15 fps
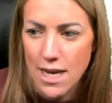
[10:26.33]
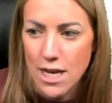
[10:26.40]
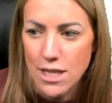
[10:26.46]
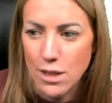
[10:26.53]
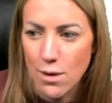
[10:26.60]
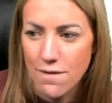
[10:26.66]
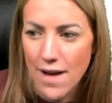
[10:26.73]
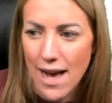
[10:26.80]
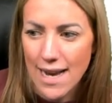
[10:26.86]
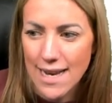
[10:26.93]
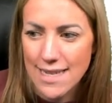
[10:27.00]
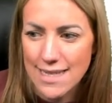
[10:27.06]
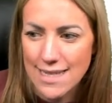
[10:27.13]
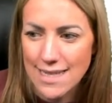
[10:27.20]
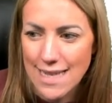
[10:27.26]
So if
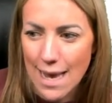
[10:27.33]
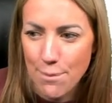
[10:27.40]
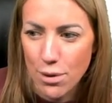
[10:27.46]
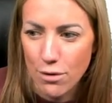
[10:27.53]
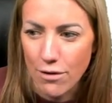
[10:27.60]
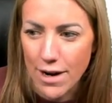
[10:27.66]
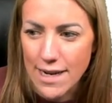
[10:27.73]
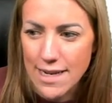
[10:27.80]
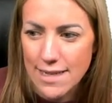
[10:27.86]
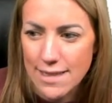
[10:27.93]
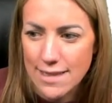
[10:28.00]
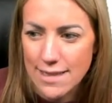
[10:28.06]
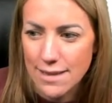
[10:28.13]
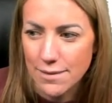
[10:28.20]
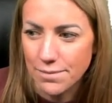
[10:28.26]
I
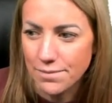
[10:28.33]
separate